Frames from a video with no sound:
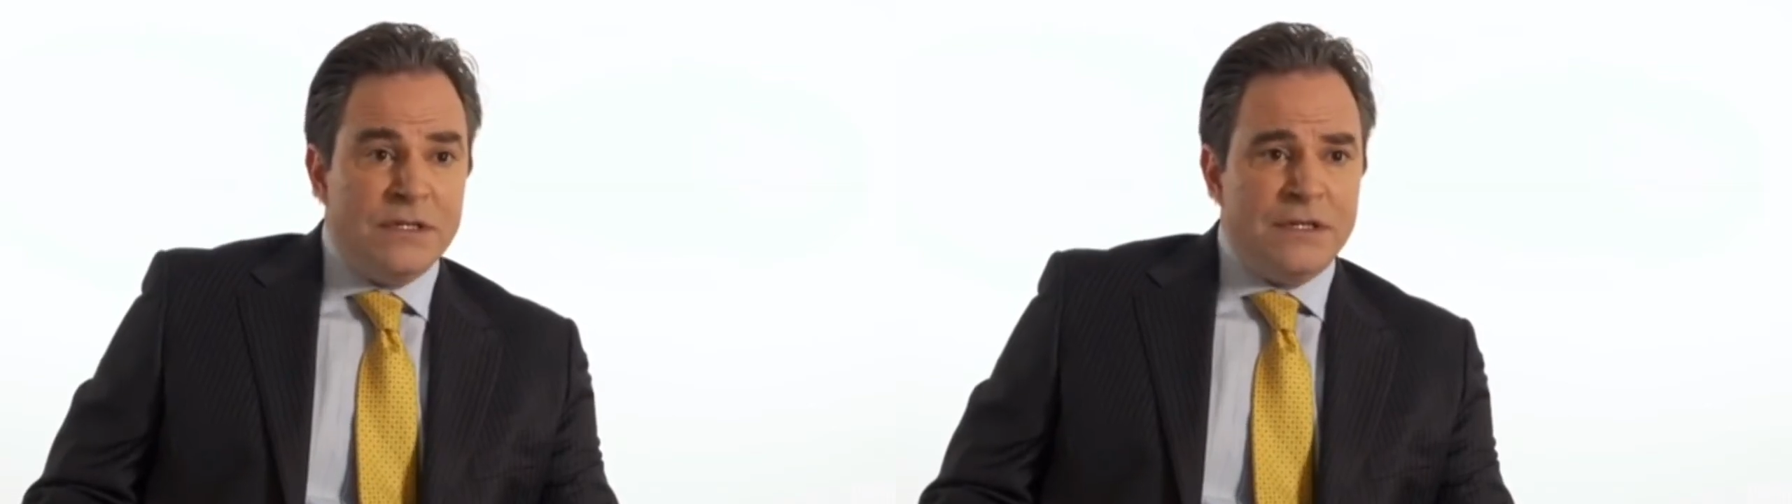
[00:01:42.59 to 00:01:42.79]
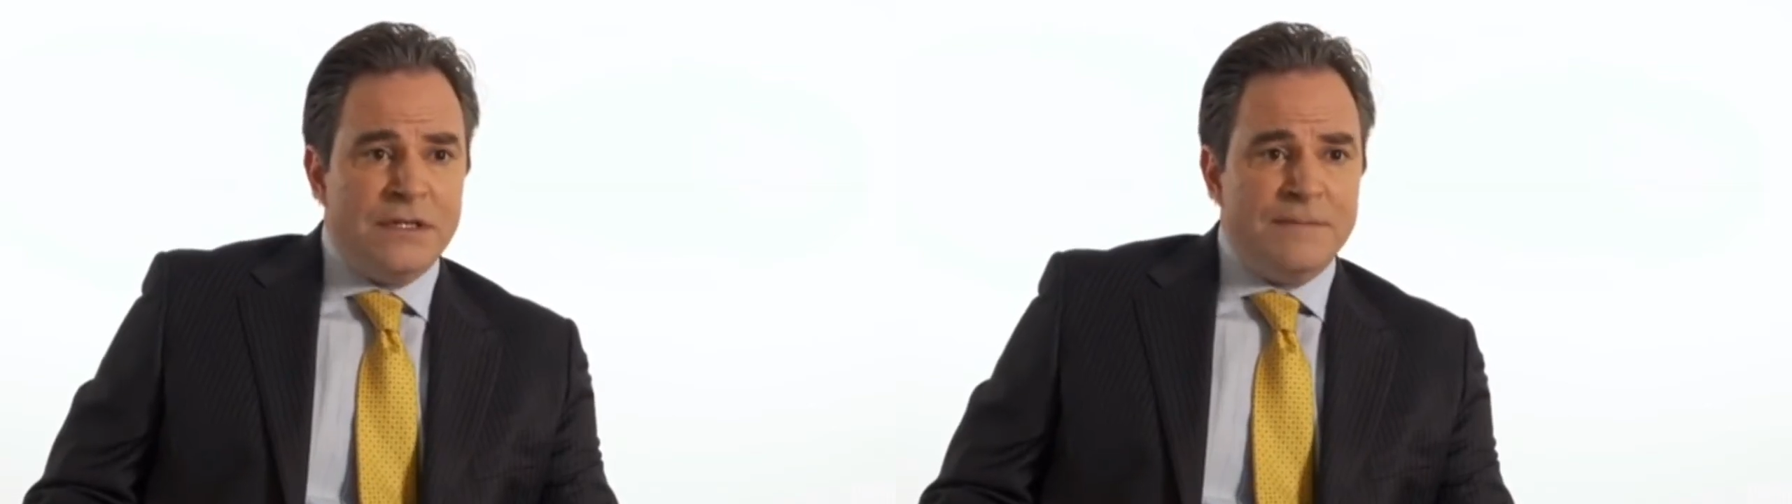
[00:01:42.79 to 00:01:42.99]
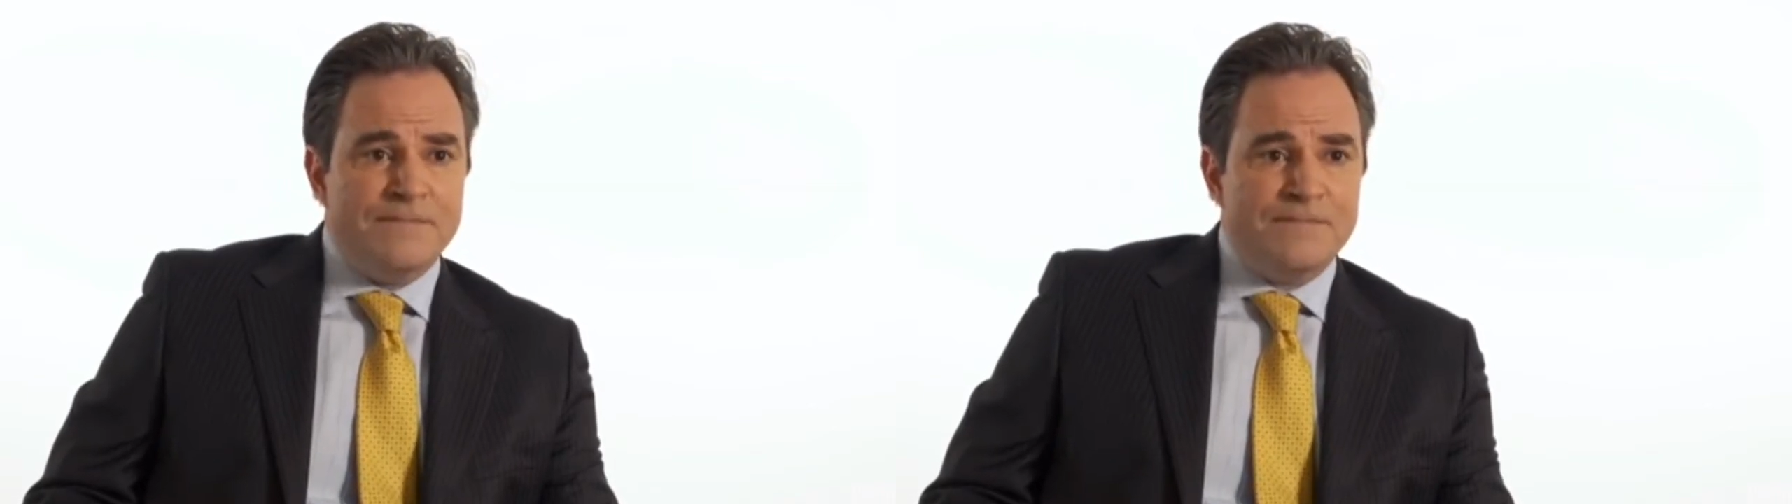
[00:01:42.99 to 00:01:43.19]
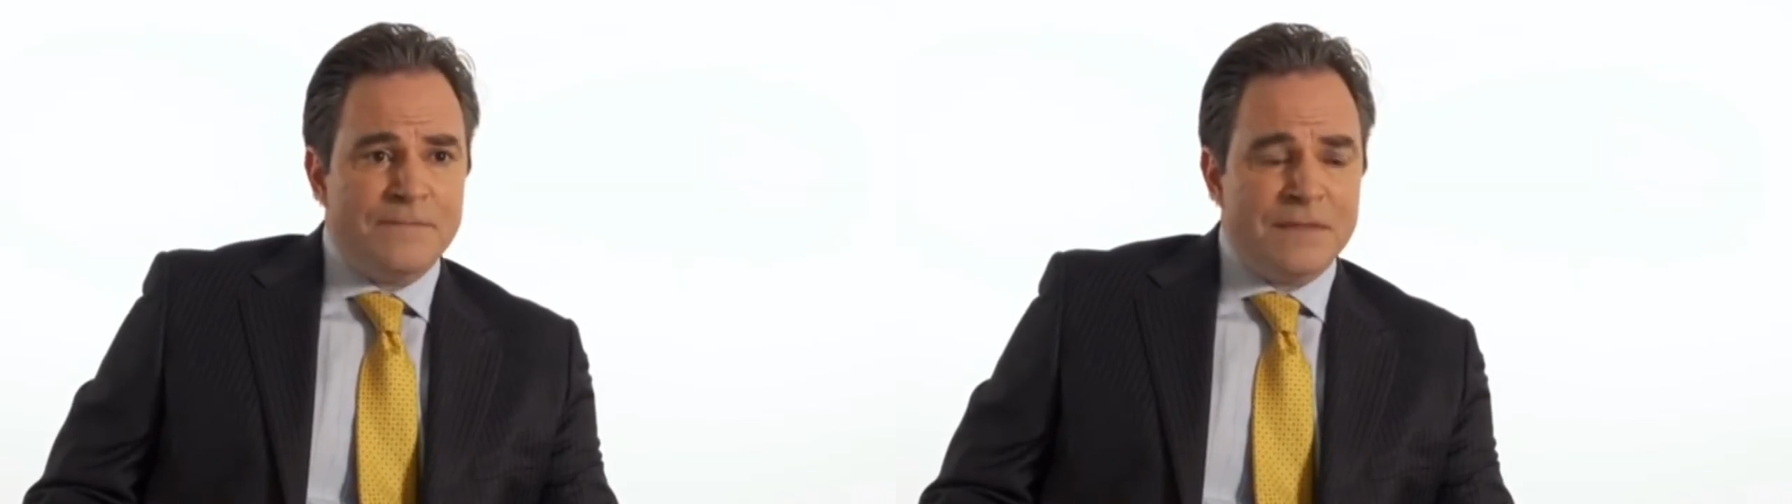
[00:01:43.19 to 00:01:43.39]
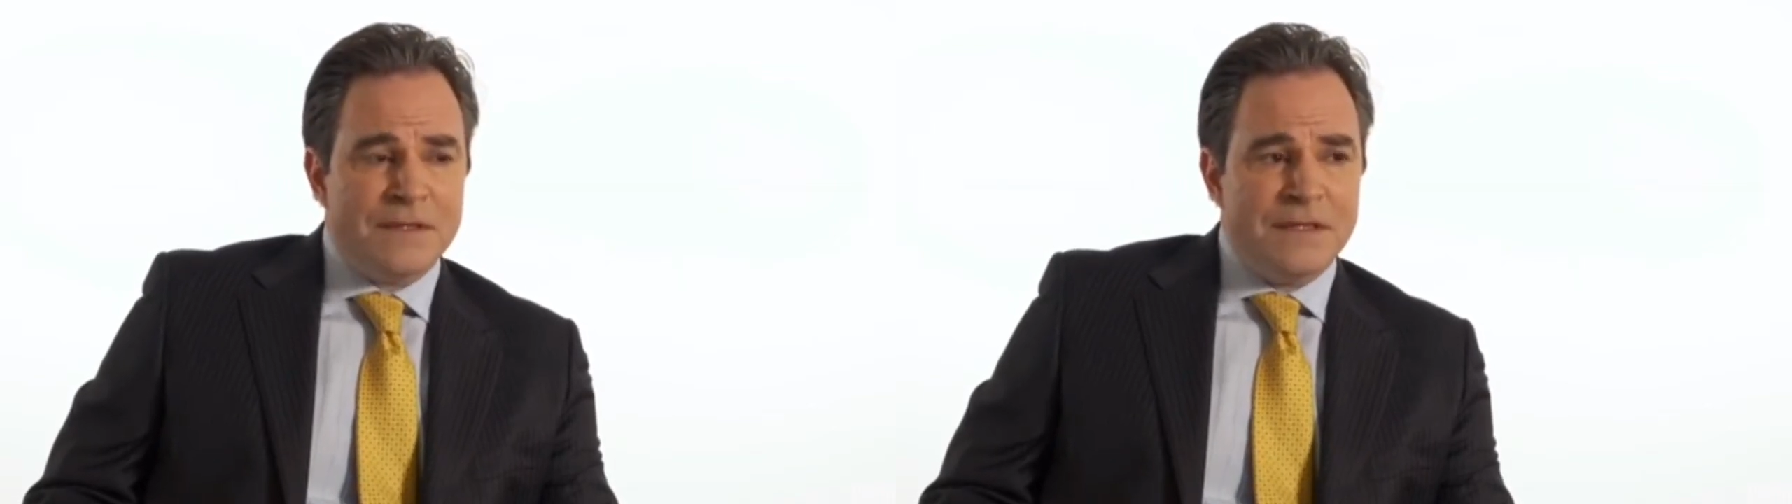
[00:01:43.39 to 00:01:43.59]
Um,
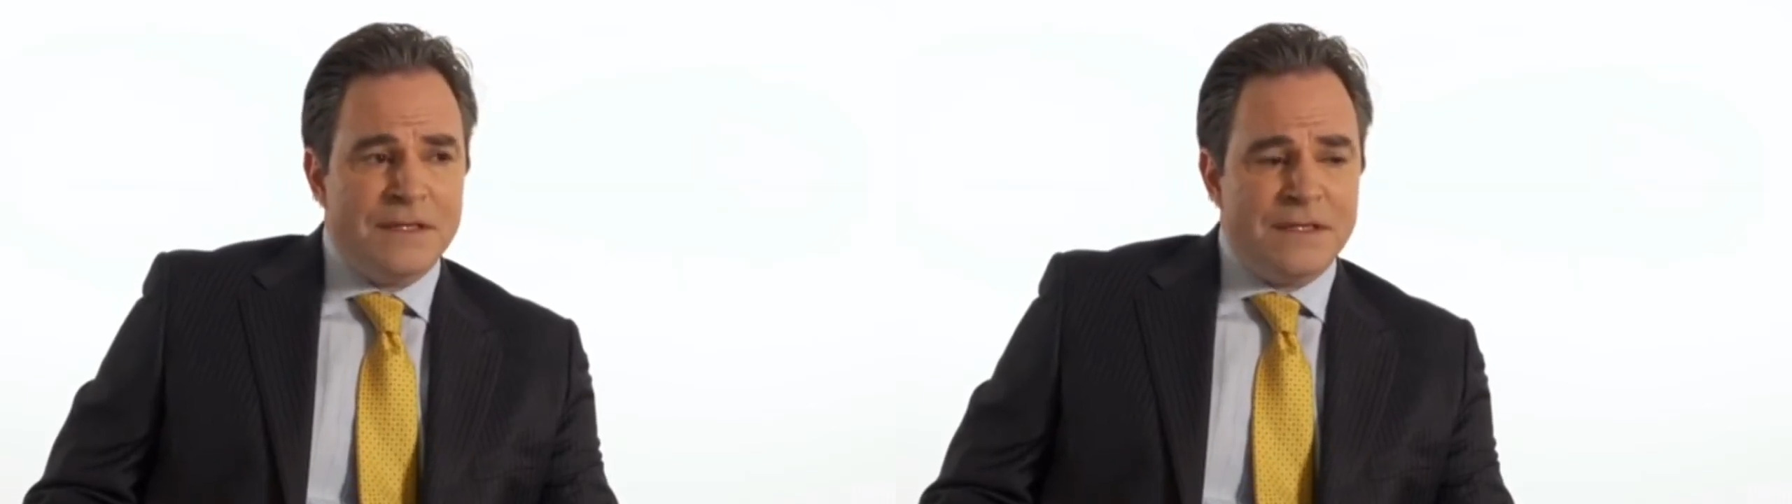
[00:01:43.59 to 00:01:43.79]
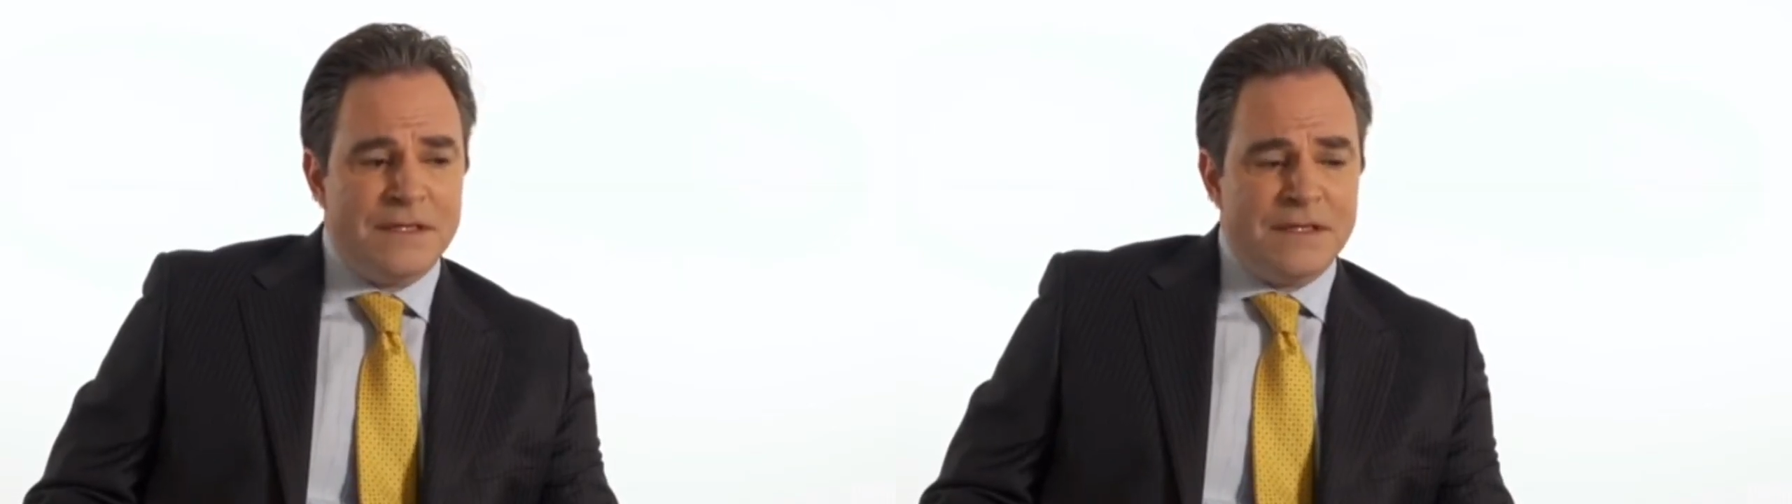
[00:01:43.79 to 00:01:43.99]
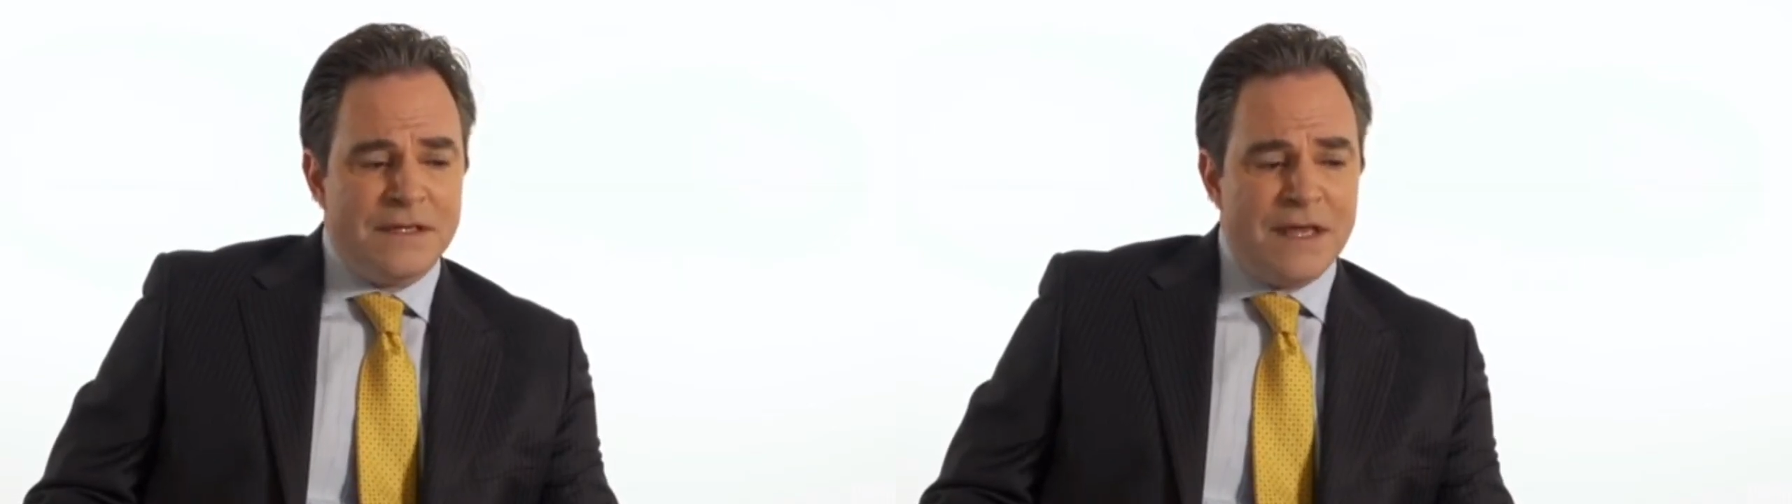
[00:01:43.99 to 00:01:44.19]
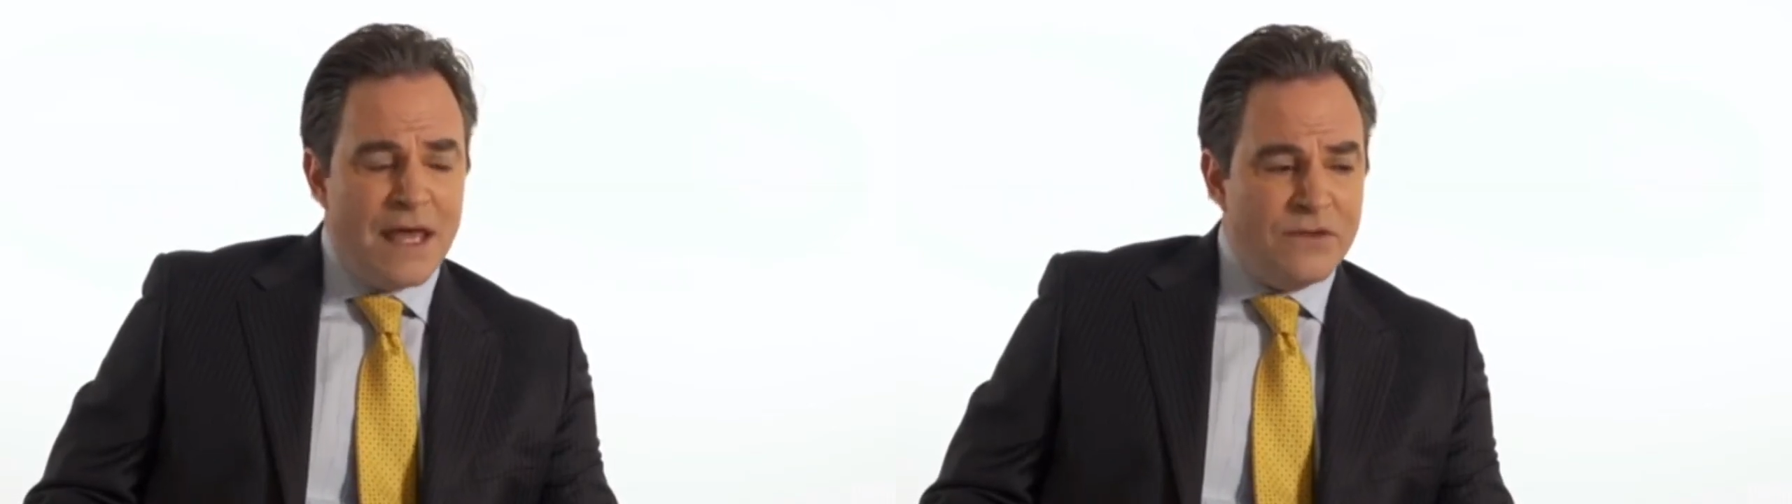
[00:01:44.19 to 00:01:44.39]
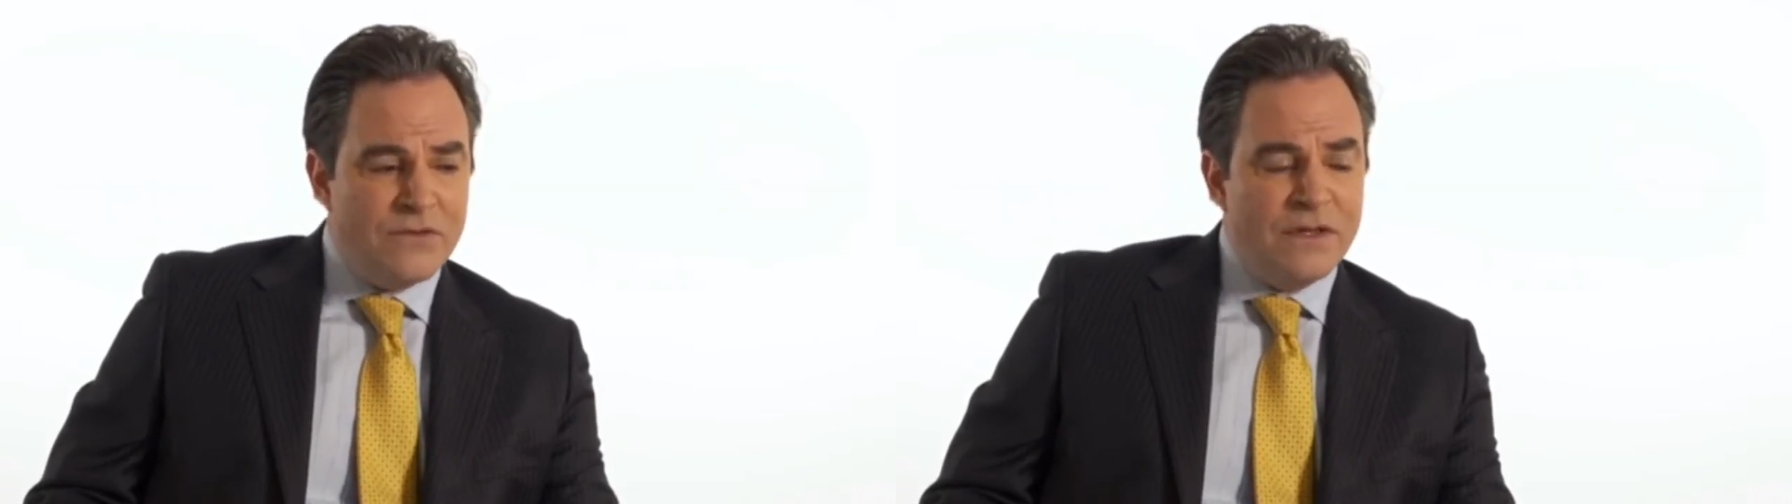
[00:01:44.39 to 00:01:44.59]
uh,
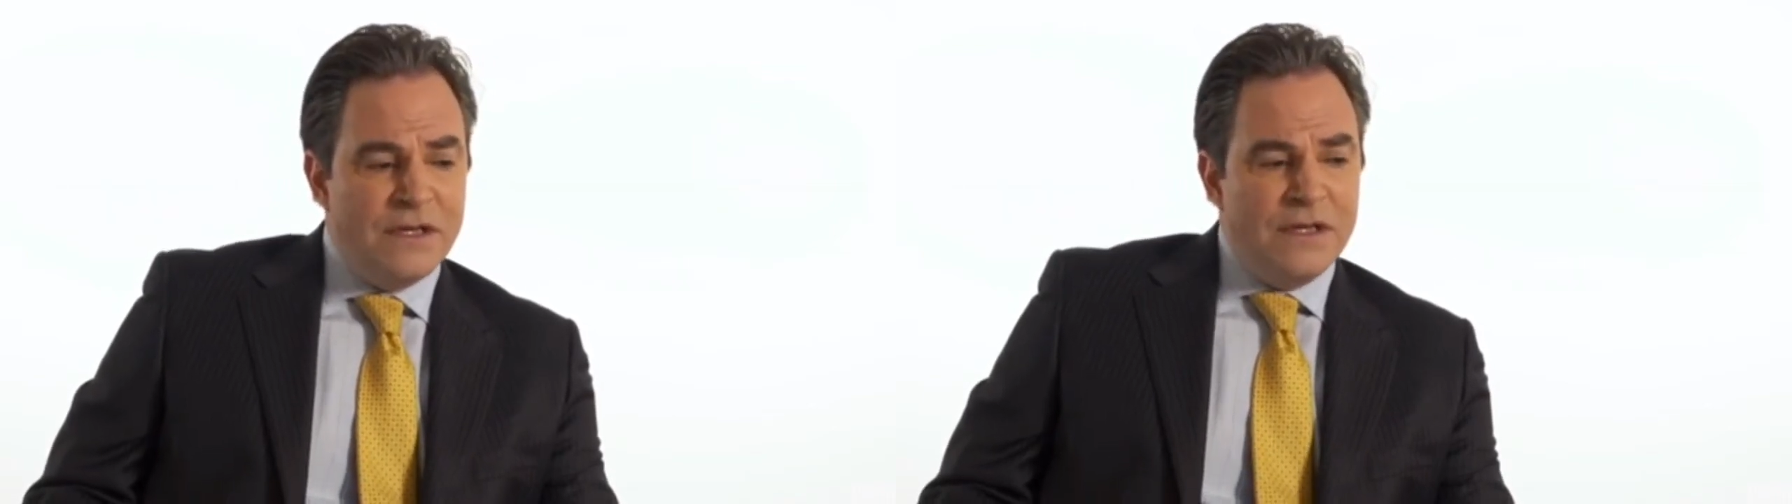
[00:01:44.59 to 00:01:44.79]
and